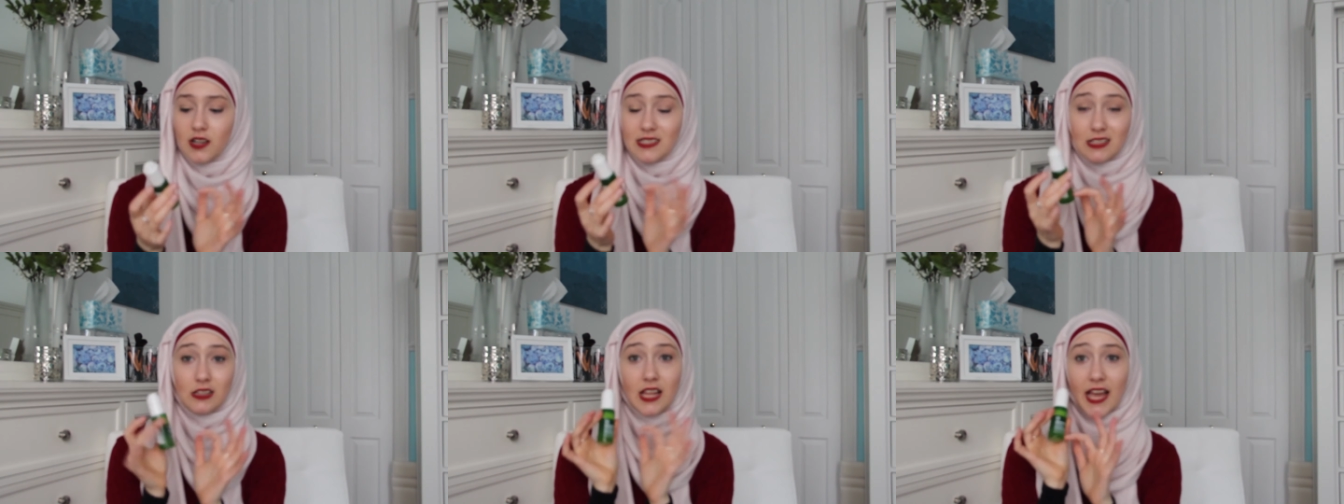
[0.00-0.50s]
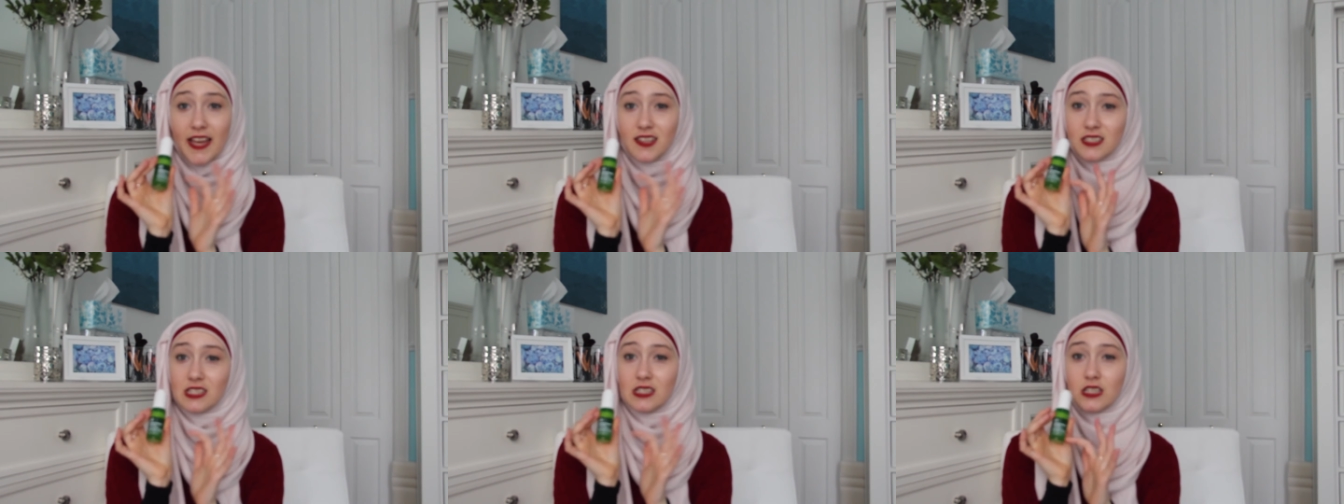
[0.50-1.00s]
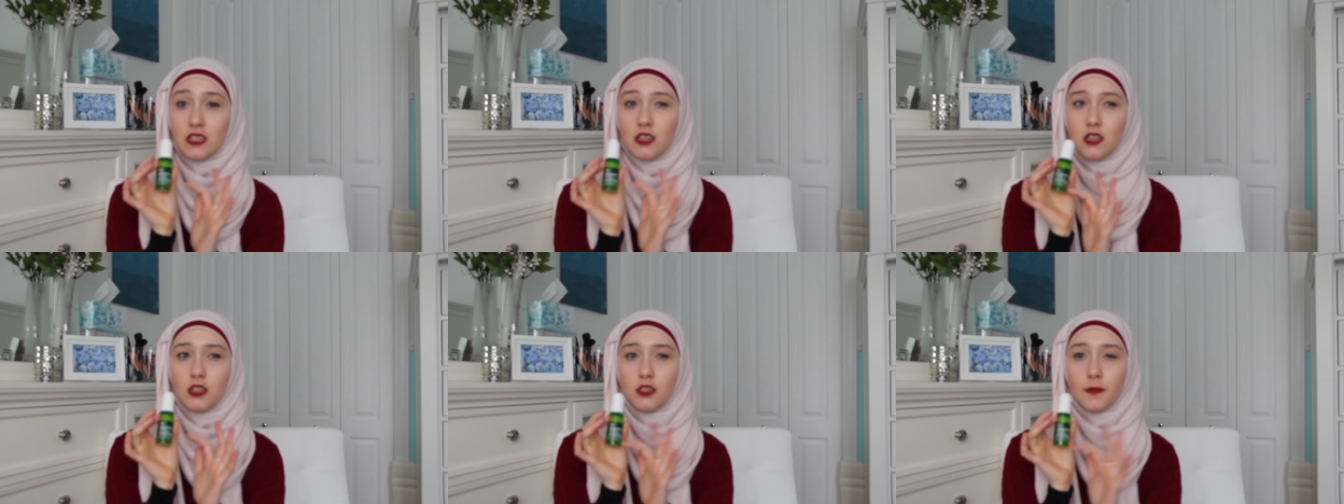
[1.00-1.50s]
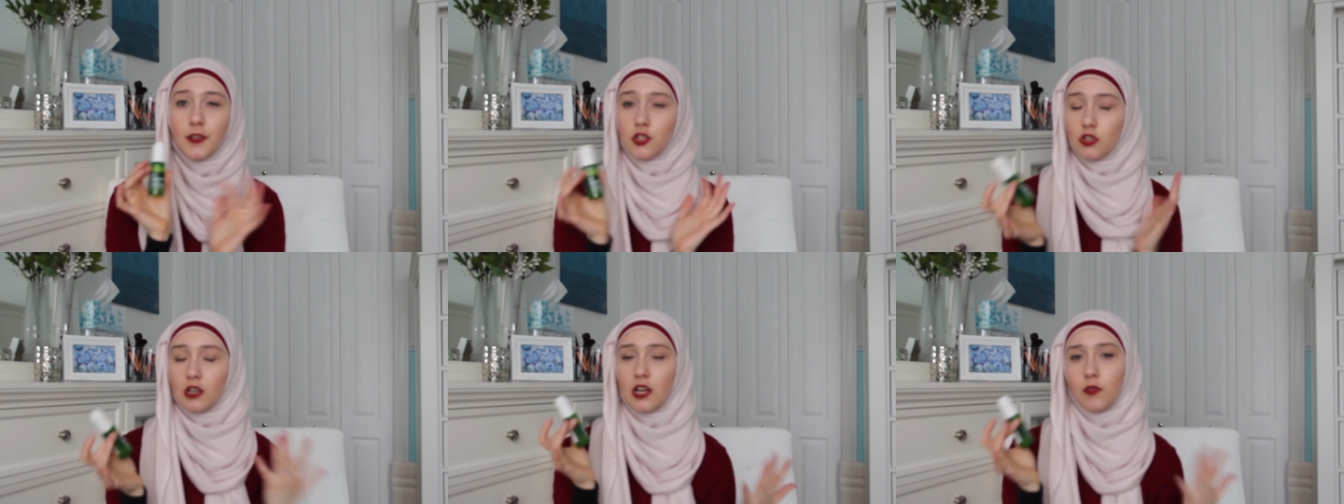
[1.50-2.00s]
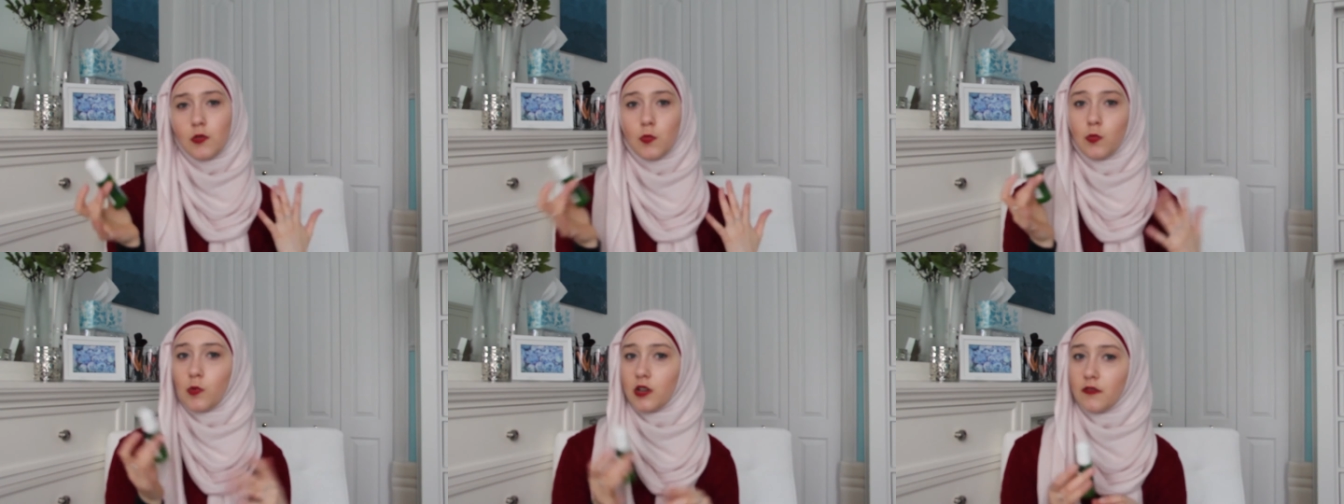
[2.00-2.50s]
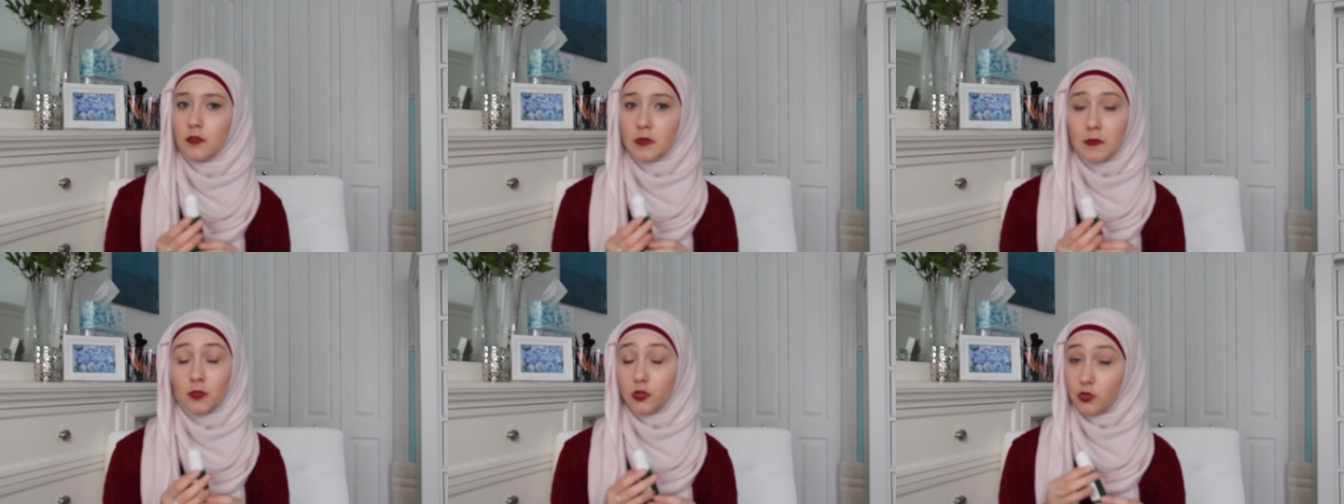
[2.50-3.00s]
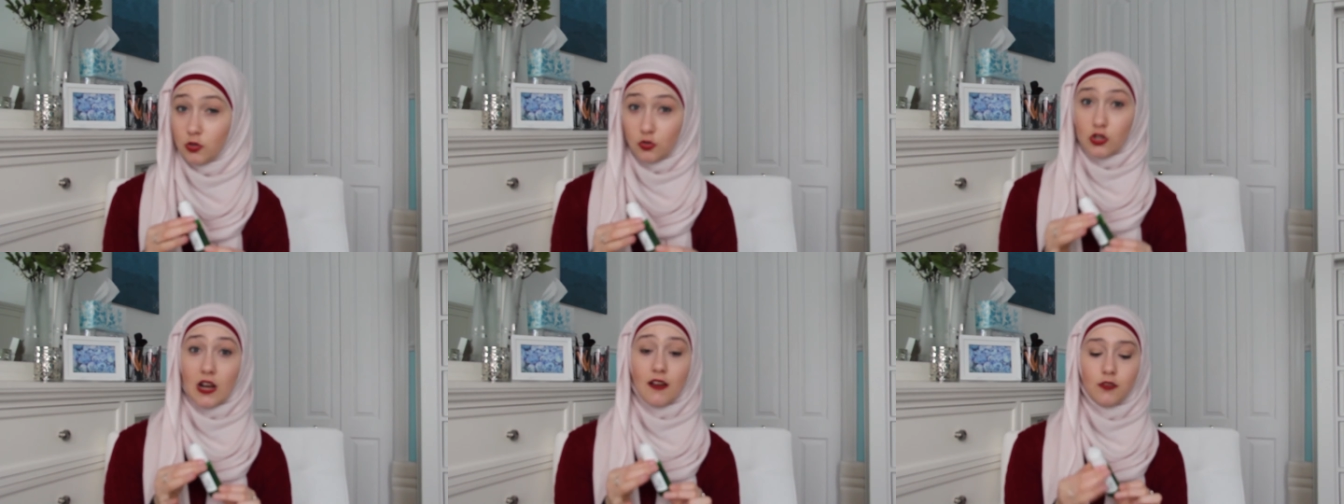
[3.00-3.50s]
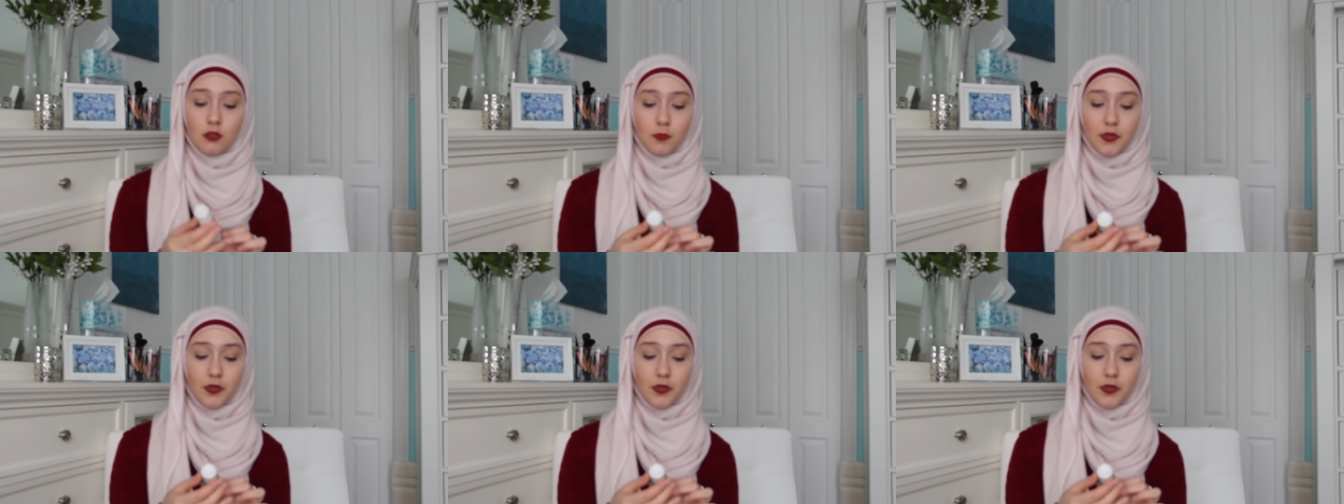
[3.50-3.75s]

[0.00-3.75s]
It's glass. I'm not sure how it would work for people who do travel,